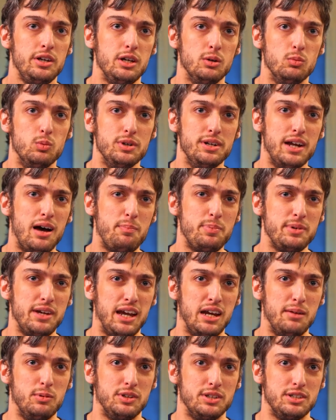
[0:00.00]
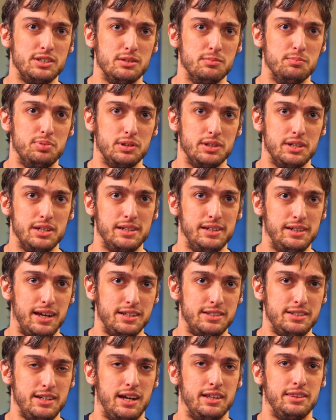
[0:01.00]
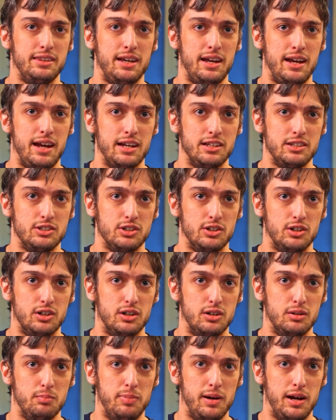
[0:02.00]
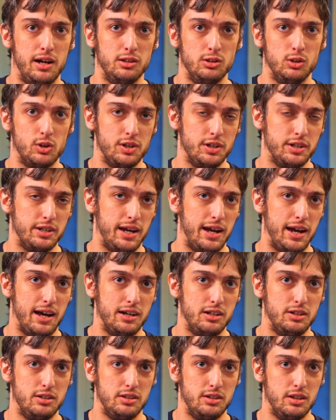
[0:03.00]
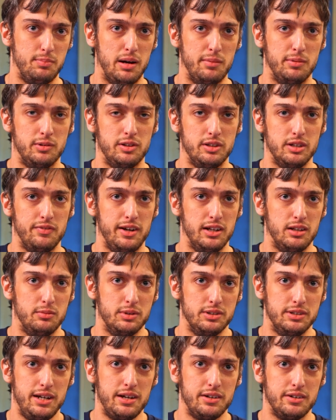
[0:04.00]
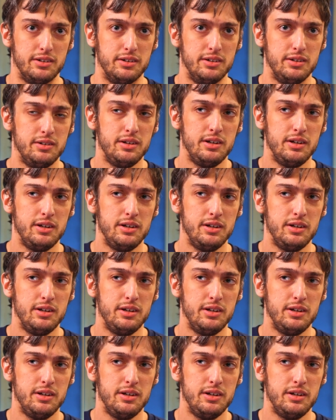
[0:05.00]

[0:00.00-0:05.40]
it would not be able to simply guess at the answer by looking at the publicly available data.